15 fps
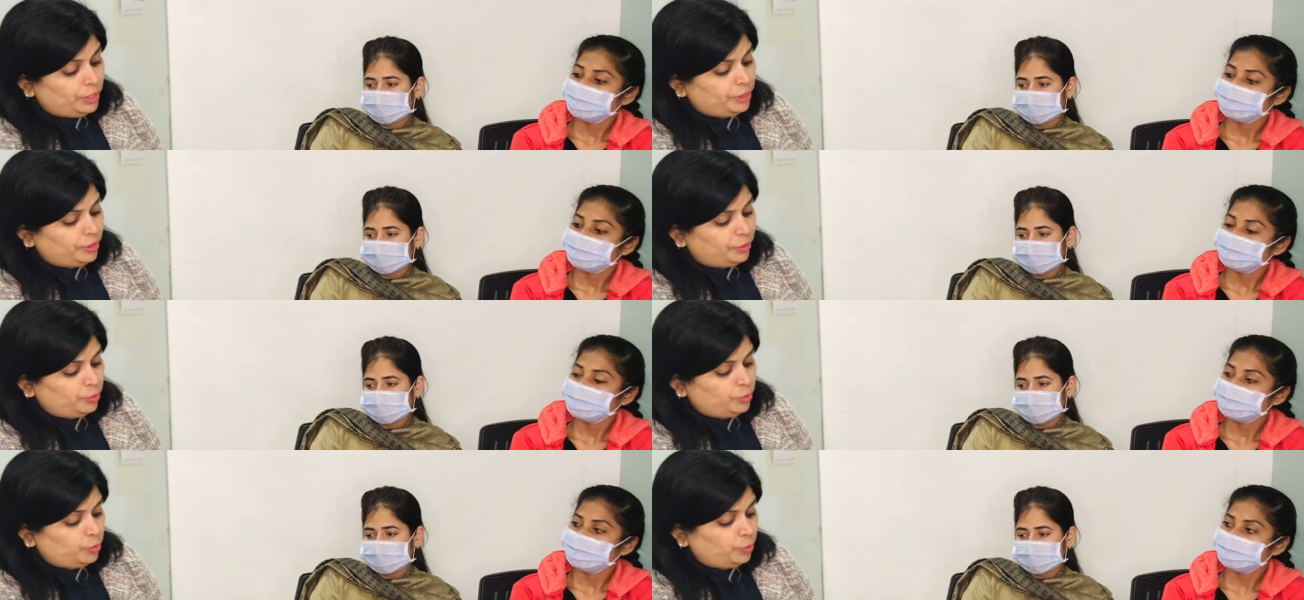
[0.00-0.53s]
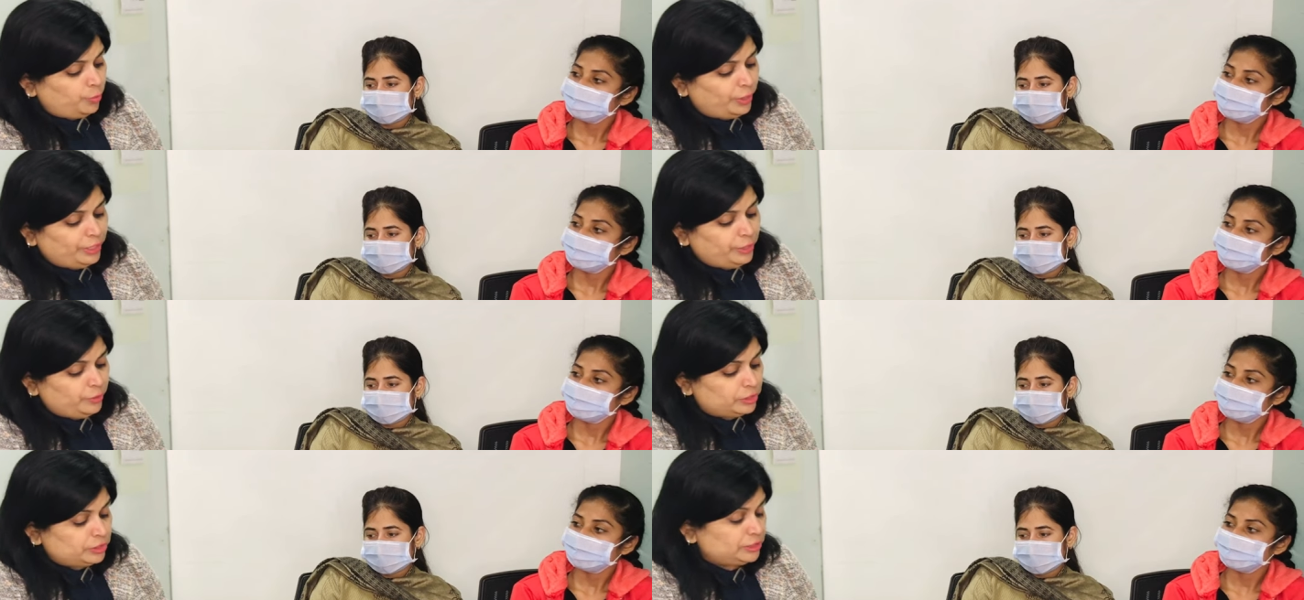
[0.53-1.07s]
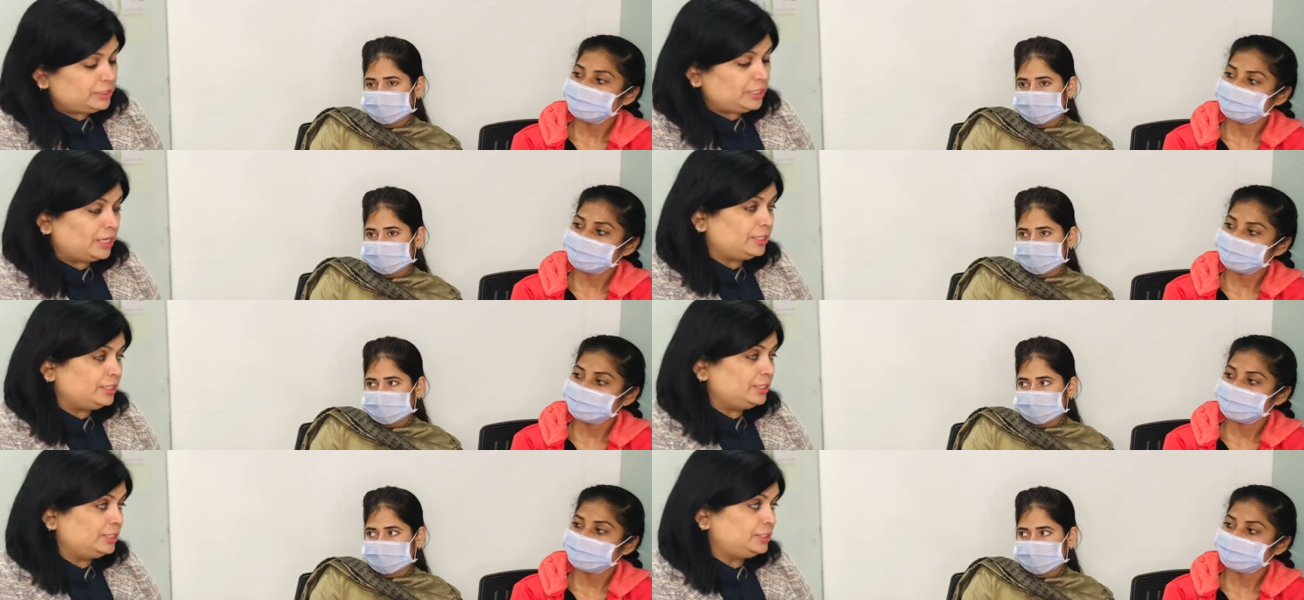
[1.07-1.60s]
Speaker 1: you do when you are stuck
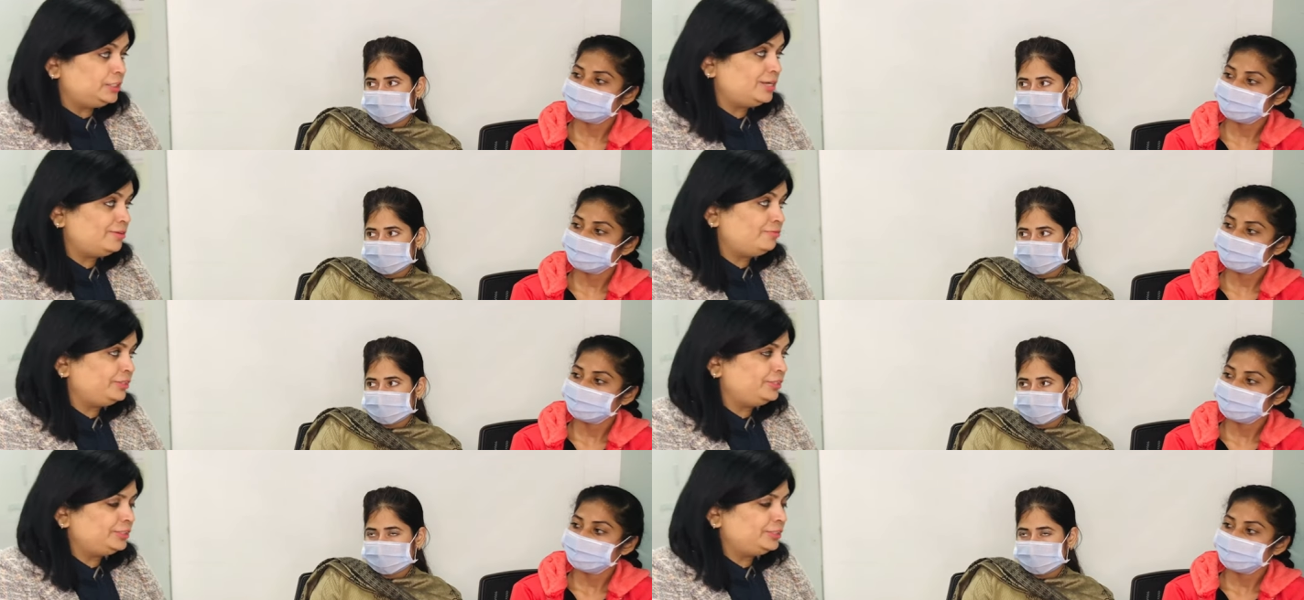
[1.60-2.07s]
in a traffic